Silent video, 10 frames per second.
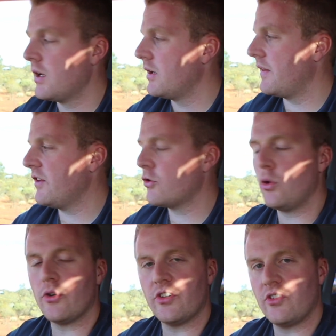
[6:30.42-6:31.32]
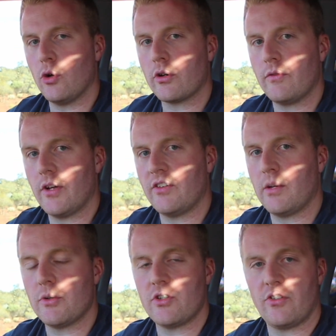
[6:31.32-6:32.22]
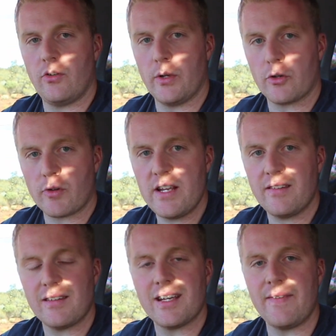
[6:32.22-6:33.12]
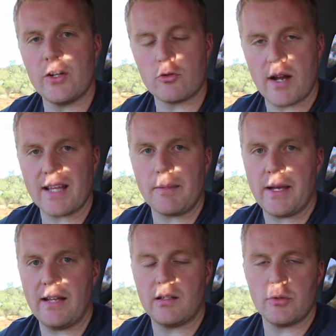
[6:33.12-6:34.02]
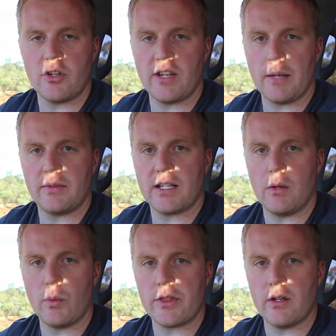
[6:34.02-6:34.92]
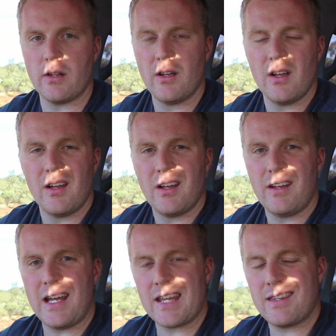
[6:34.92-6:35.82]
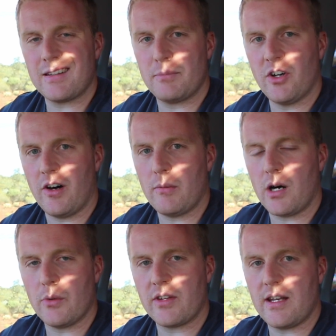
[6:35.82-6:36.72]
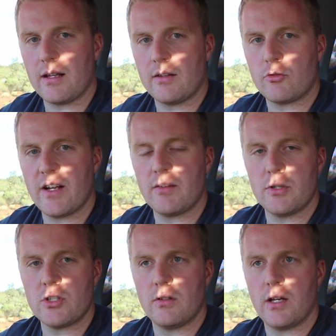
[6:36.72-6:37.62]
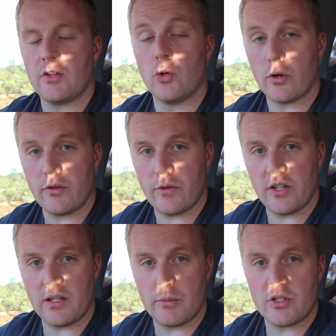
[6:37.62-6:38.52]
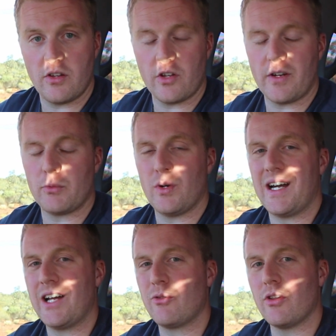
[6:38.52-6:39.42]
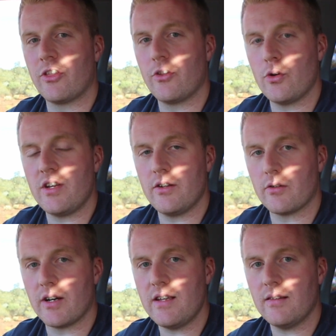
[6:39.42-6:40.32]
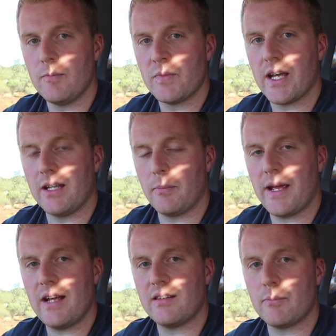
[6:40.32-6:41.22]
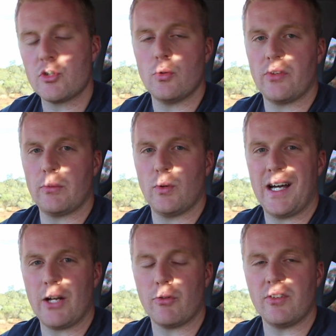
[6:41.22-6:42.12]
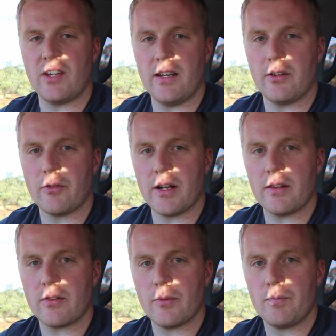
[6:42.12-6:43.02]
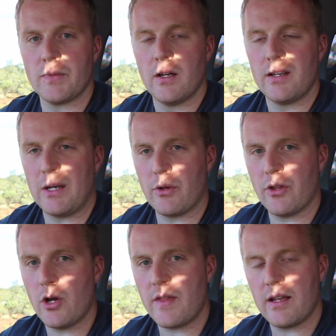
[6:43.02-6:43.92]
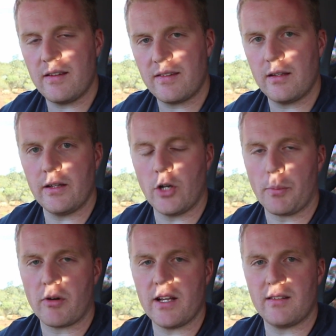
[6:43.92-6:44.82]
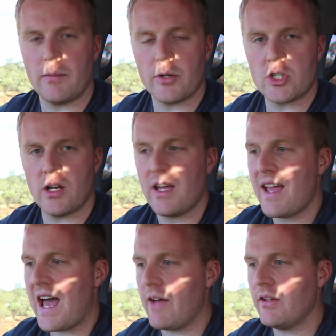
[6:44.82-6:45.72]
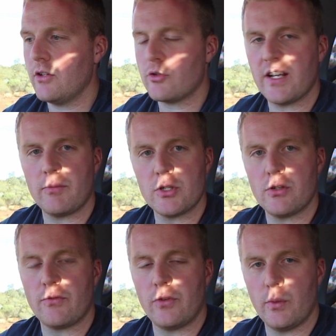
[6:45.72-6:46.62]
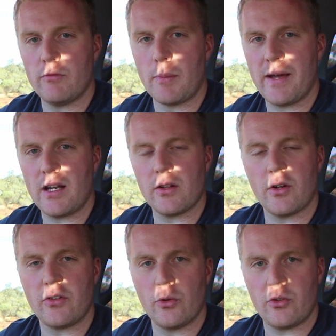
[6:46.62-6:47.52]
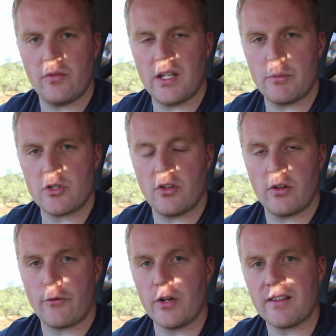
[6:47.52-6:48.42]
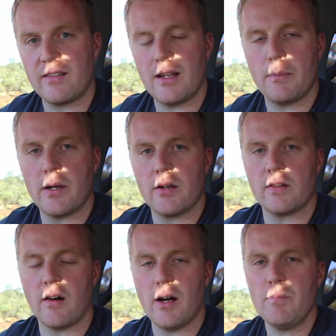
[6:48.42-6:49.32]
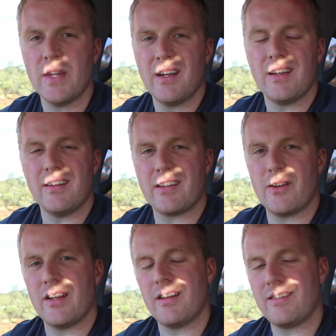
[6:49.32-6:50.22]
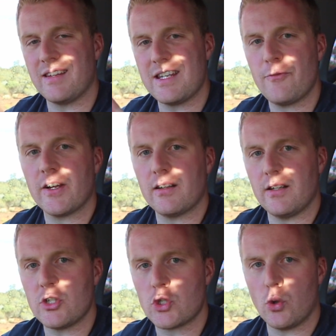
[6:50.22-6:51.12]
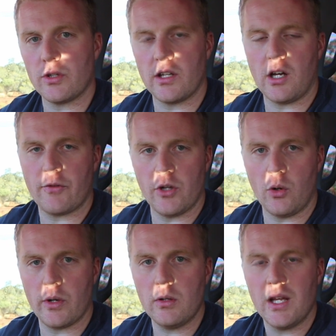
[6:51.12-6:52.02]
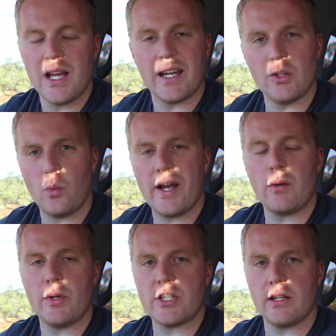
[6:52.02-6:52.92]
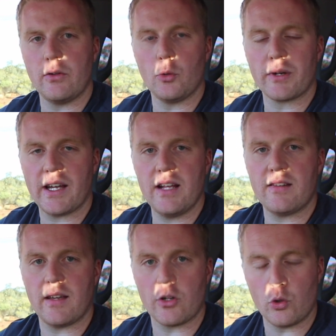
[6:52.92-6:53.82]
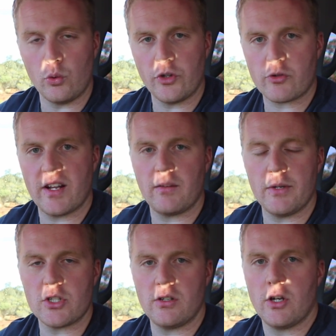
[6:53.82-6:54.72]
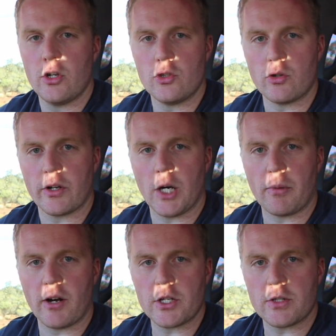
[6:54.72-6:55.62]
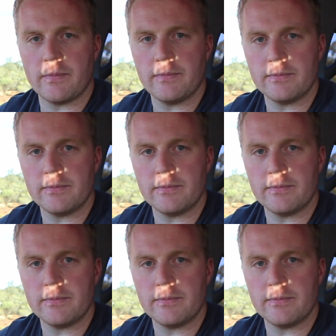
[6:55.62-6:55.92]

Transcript: Now this caused the torque converter temperatures to increase and then drag the pan temperatures up to come with it. Now at that time I was getting transmission torque converter temperatures of up to 130 degrees and the pan temperature was up to 110 degrees. Now although that is still in operating temperature, having the transmission fluid remain at those sorts of temperatures for an extended period of time is going to significantly shorten the life of the oil and the way in which it lubricates and cools the transmission during operation.